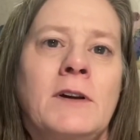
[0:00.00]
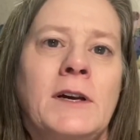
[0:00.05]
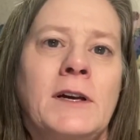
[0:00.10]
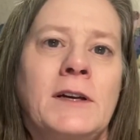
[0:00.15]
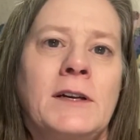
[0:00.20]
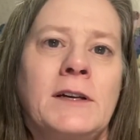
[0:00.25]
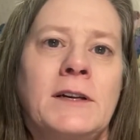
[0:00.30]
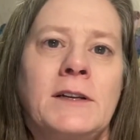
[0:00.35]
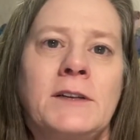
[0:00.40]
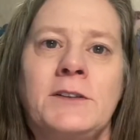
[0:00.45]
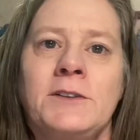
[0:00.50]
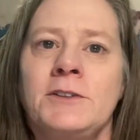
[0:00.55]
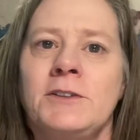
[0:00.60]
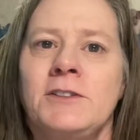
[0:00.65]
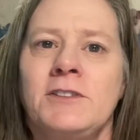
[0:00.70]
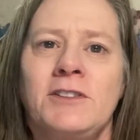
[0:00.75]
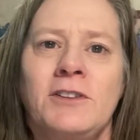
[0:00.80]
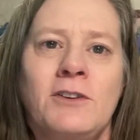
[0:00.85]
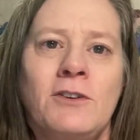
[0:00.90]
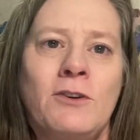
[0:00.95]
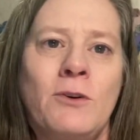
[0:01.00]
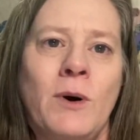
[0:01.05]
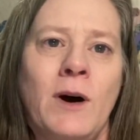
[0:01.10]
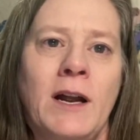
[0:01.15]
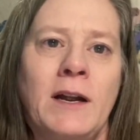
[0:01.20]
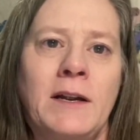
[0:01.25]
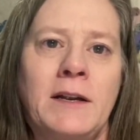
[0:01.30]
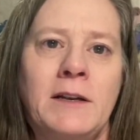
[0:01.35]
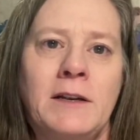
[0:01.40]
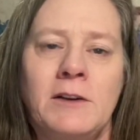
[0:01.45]
and you know,
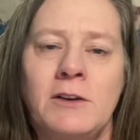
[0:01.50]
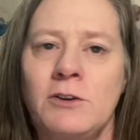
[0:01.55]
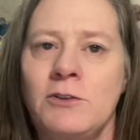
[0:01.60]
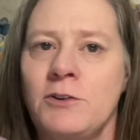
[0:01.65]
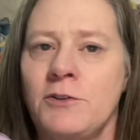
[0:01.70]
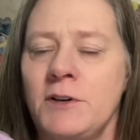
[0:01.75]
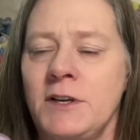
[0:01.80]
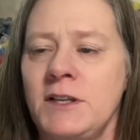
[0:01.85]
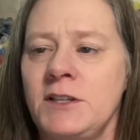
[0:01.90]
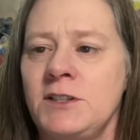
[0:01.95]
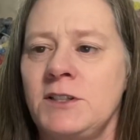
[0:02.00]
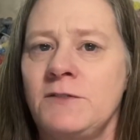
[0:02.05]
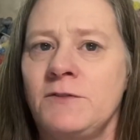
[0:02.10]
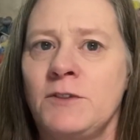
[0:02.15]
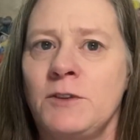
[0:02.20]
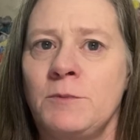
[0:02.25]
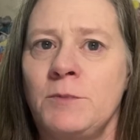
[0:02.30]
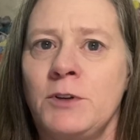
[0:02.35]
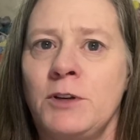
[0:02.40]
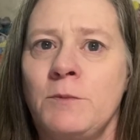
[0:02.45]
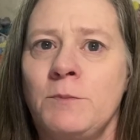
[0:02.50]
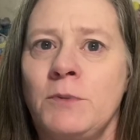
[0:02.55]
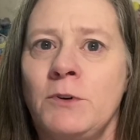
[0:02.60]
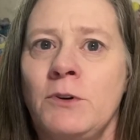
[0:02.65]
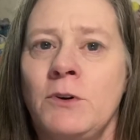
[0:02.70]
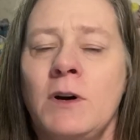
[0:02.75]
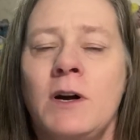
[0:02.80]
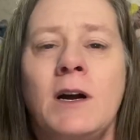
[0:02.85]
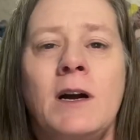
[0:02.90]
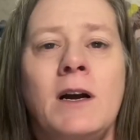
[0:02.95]
I go crazy for purple.